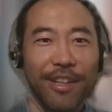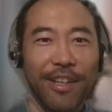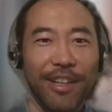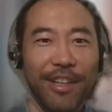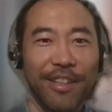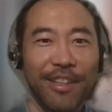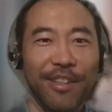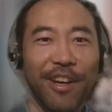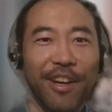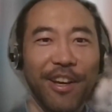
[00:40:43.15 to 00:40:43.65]

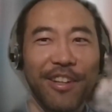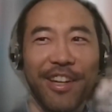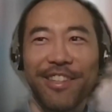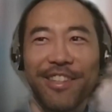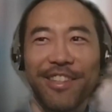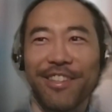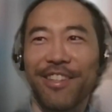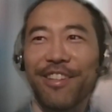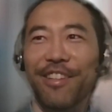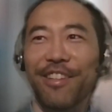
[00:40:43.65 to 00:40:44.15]
Not at
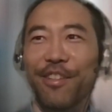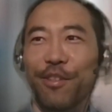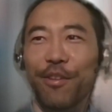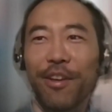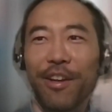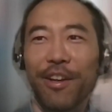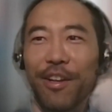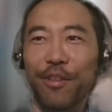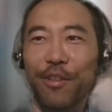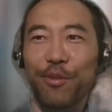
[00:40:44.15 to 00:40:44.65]
the
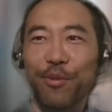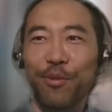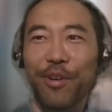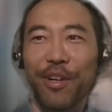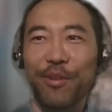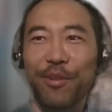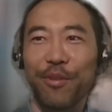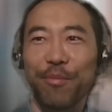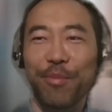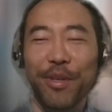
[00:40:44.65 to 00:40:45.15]

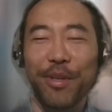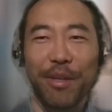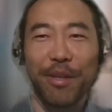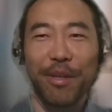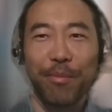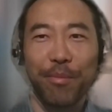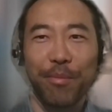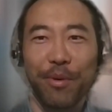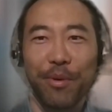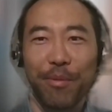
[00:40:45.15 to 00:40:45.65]
200
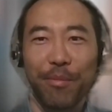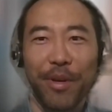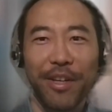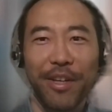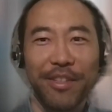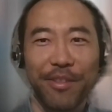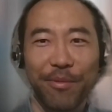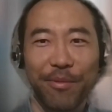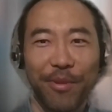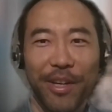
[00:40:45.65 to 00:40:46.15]
billion per
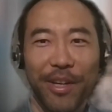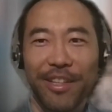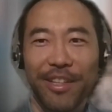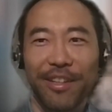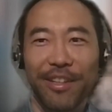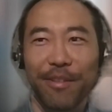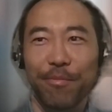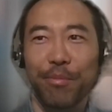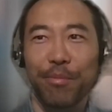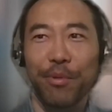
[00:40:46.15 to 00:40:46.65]
month rate.
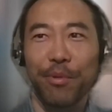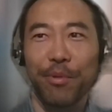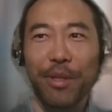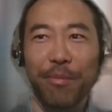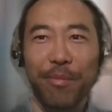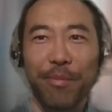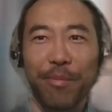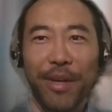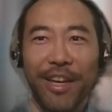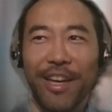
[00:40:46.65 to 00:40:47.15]
They're
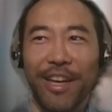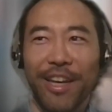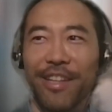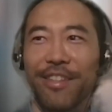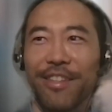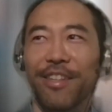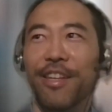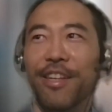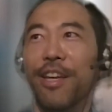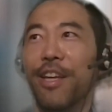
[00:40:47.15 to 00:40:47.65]
pulling back at,
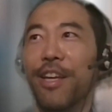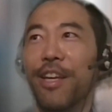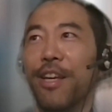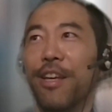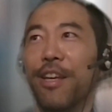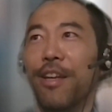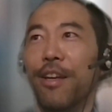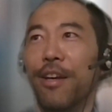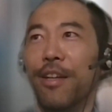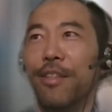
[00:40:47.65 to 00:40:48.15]

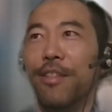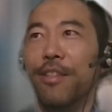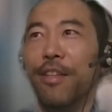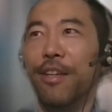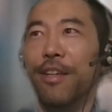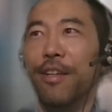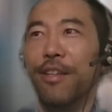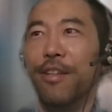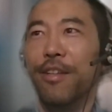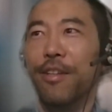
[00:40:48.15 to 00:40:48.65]
I
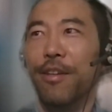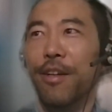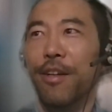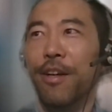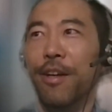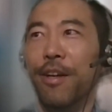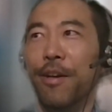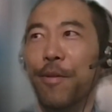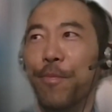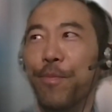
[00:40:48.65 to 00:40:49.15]
think,
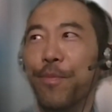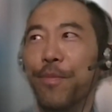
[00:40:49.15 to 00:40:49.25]
10